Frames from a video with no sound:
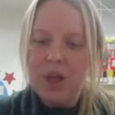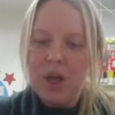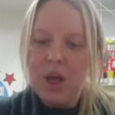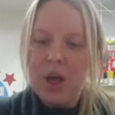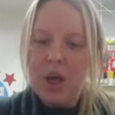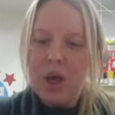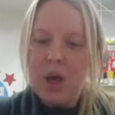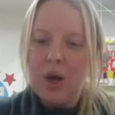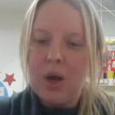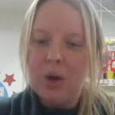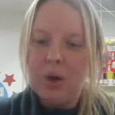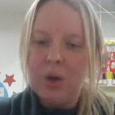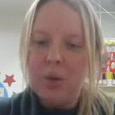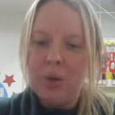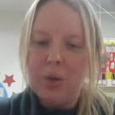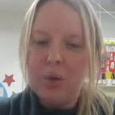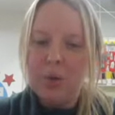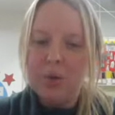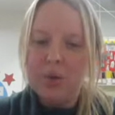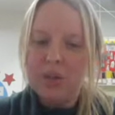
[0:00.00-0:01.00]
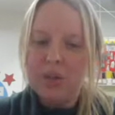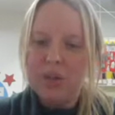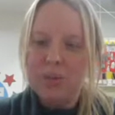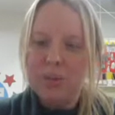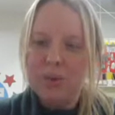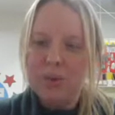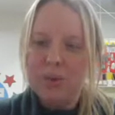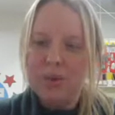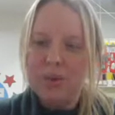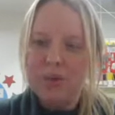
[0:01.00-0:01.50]
a quarter
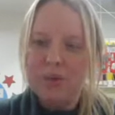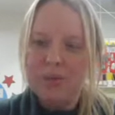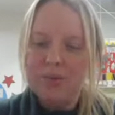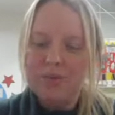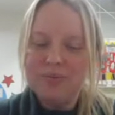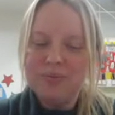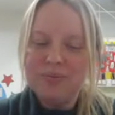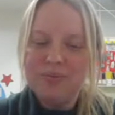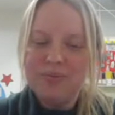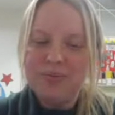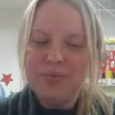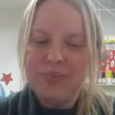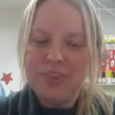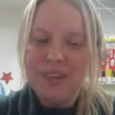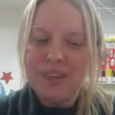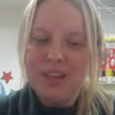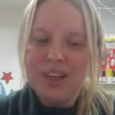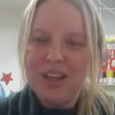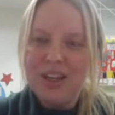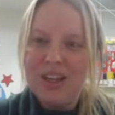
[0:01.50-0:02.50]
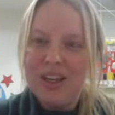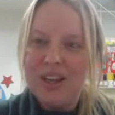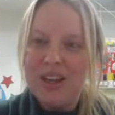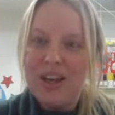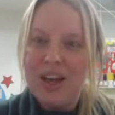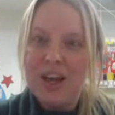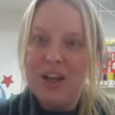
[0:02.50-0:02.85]
moon, and a